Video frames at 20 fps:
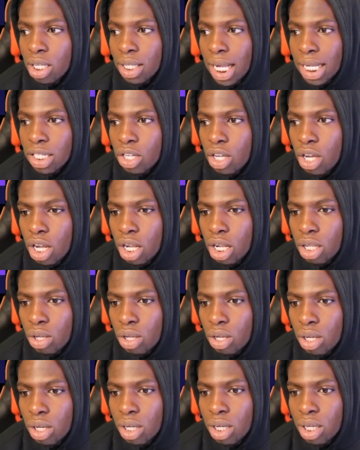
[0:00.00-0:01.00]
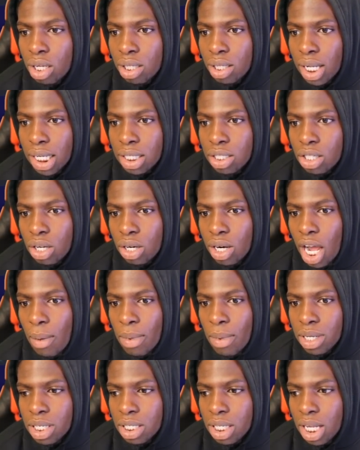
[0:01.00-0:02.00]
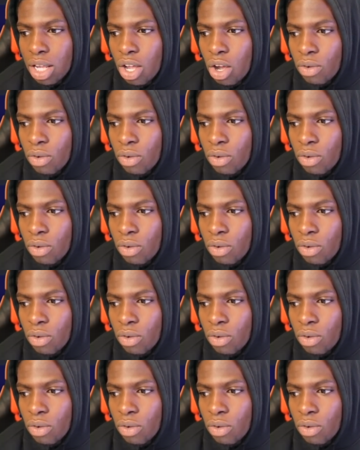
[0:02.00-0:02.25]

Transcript: That's good. That's good. How much does he